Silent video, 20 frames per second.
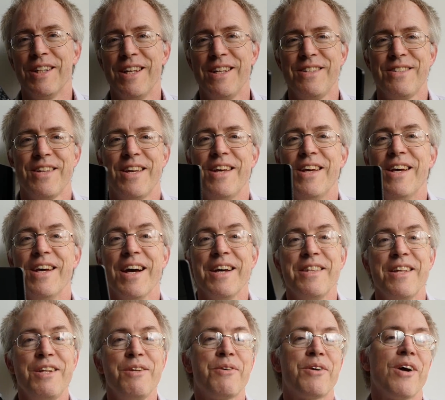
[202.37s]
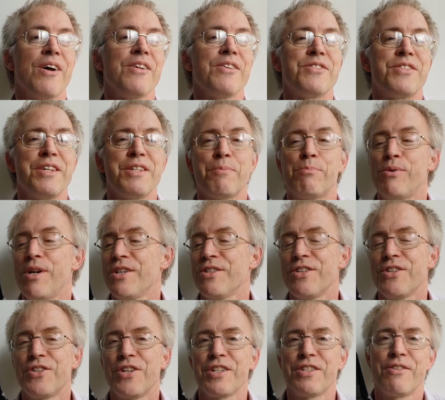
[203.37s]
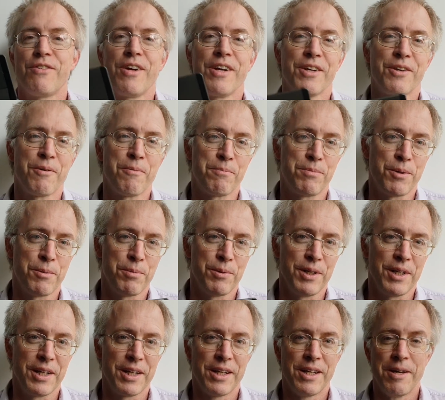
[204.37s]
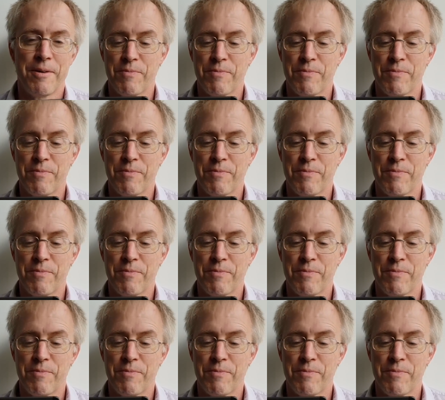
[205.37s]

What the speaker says: this, and then you can't see to press the shutter icon properly.